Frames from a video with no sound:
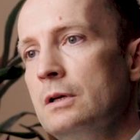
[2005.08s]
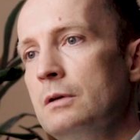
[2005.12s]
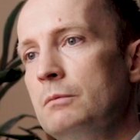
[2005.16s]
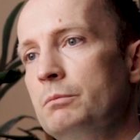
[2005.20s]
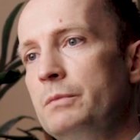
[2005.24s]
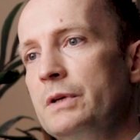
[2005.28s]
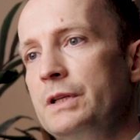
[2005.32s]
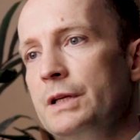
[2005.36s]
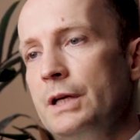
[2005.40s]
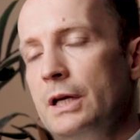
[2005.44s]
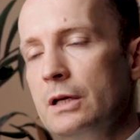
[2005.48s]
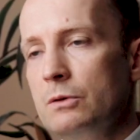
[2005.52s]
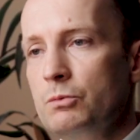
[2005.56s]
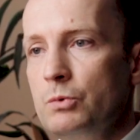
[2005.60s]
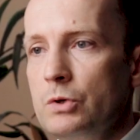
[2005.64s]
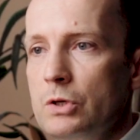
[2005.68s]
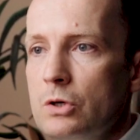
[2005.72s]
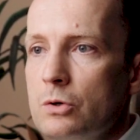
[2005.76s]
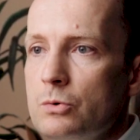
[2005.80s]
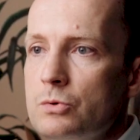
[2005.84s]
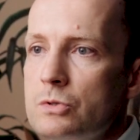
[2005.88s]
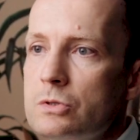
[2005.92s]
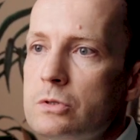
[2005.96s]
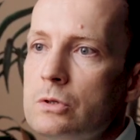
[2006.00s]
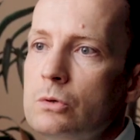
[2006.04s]
But again, we
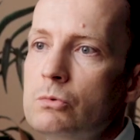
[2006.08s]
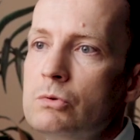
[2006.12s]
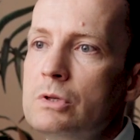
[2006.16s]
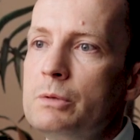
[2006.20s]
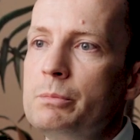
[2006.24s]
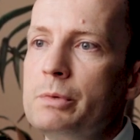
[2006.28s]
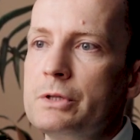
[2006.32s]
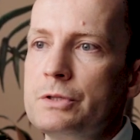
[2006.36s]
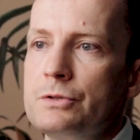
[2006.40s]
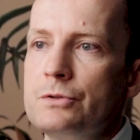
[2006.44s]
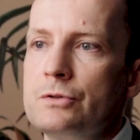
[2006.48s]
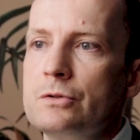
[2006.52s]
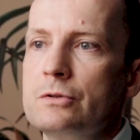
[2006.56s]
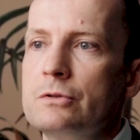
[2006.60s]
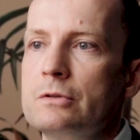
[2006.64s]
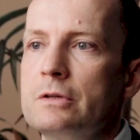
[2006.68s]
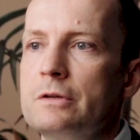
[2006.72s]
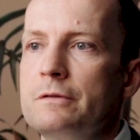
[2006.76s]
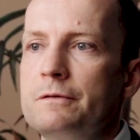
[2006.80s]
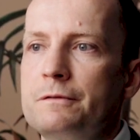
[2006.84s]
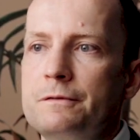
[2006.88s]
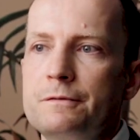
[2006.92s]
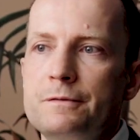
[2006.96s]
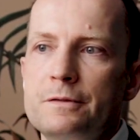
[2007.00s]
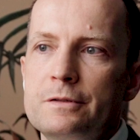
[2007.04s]
go slowly but surely.
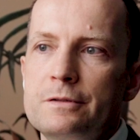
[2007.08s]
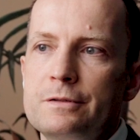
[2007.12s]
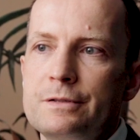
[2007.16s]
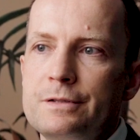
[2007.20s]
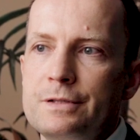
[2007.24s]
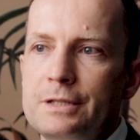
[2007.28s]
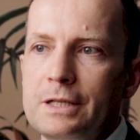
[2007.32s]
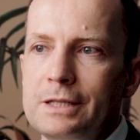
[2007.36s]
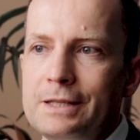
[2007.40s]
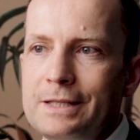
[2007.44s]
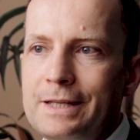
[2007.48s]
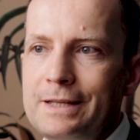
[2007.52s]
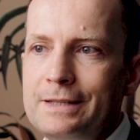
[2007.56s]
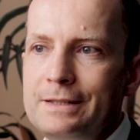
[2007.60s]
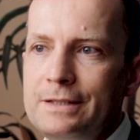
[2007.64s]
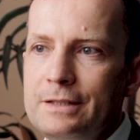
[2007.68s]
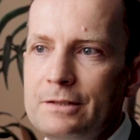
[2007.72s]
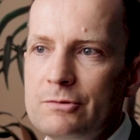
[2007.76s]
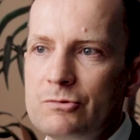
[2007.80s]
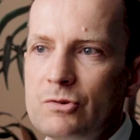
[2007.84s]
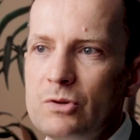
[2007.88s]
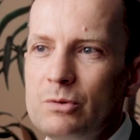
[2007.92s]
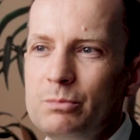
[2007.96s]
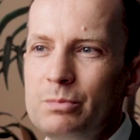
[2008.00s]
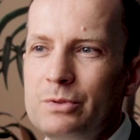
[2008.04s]
First
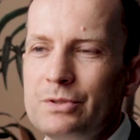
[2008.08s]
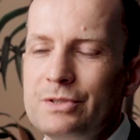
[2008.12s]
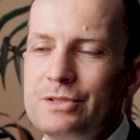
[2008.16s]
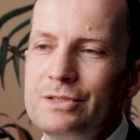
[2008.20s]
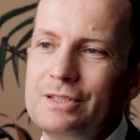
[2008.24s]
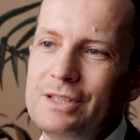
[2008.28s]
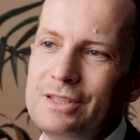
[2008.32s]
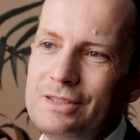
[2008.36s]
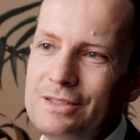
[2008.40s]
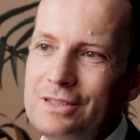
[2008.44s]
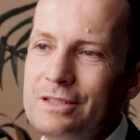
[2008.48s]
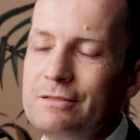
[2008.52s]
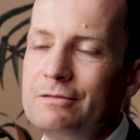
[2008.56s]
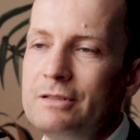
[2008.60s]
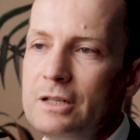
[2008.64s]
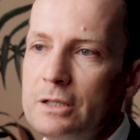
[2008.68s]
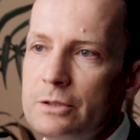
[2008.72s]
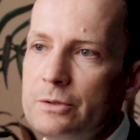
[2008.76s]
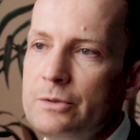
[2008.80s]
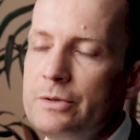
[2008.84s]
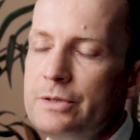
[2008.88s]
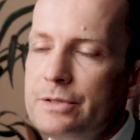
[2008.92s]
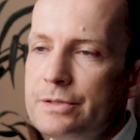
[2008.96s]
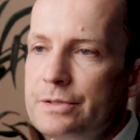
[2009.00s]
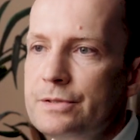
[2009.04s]
attended robots, then the
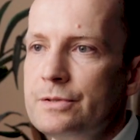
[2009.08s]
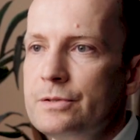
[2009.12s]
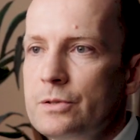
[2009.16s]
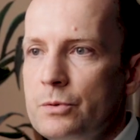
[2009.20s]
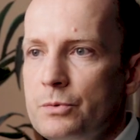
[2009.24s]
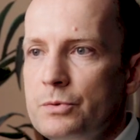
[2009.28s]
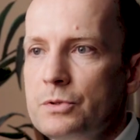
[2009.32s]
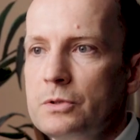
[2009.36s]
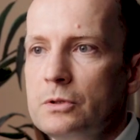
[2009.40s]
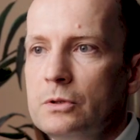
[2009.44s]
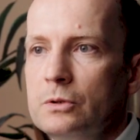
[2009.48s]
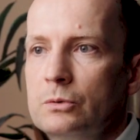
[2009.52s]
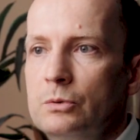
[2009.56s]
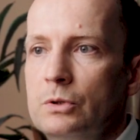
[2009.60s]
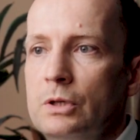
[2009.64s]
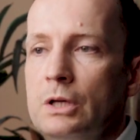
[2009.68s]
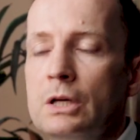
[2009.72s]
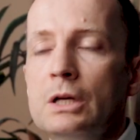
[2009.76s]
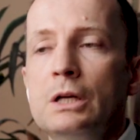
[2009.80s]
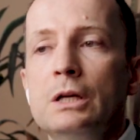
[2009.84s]
value is so-so.